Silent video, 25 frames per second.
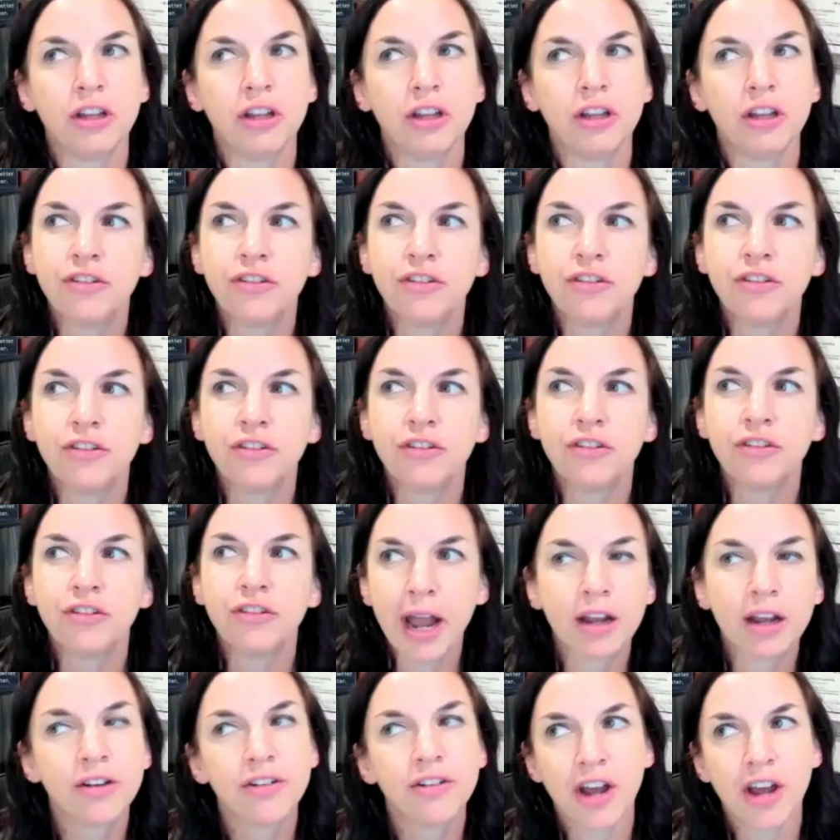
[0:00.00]
just say if we were to
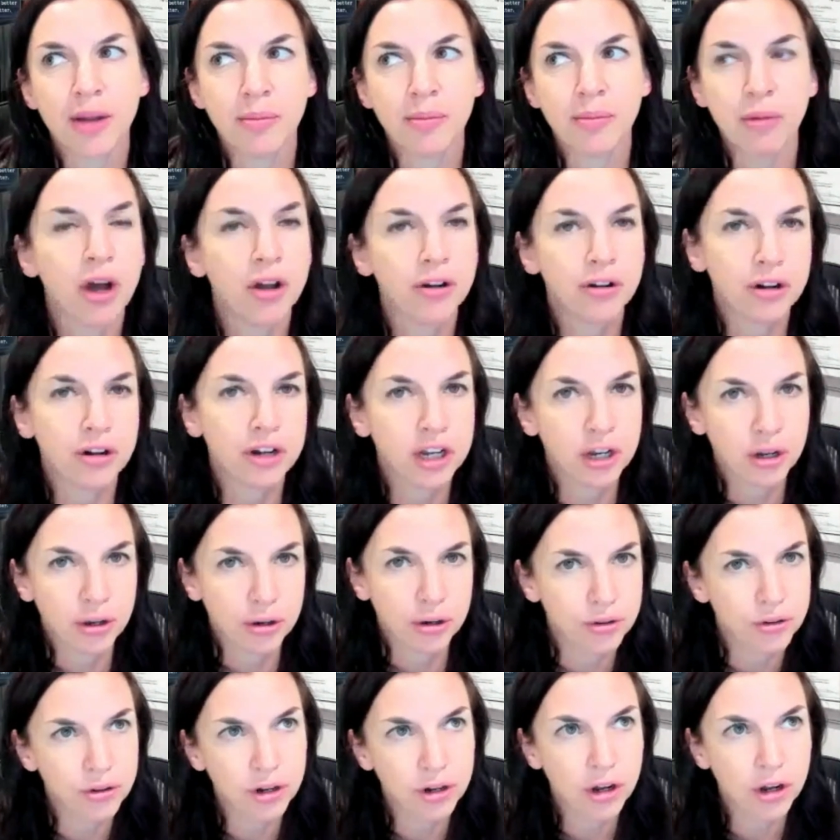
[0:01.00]
go back in time 100
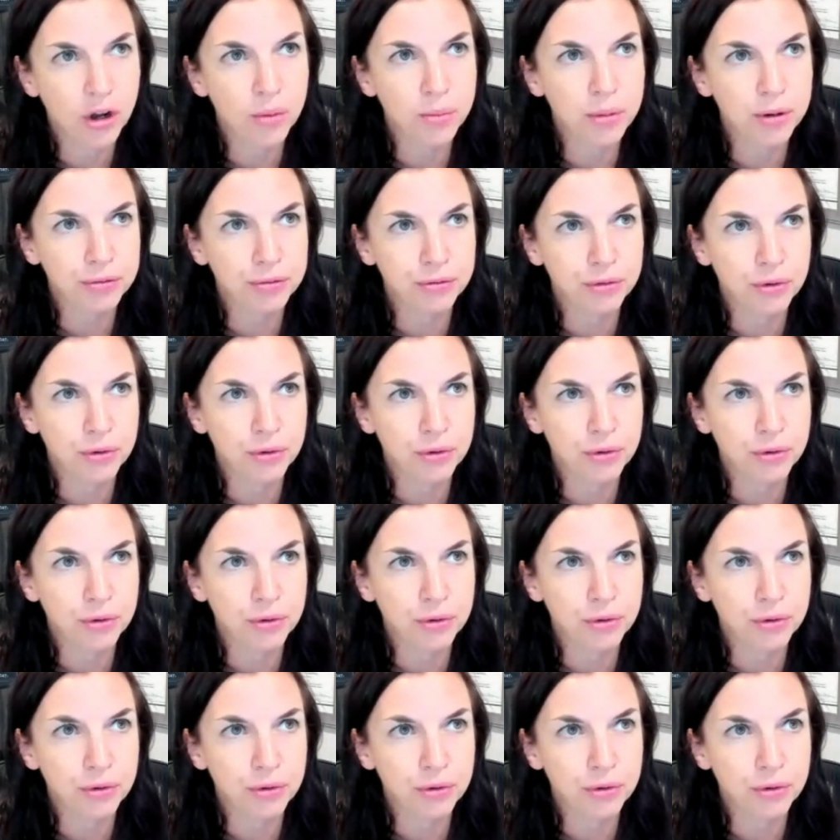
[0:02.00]
years ago,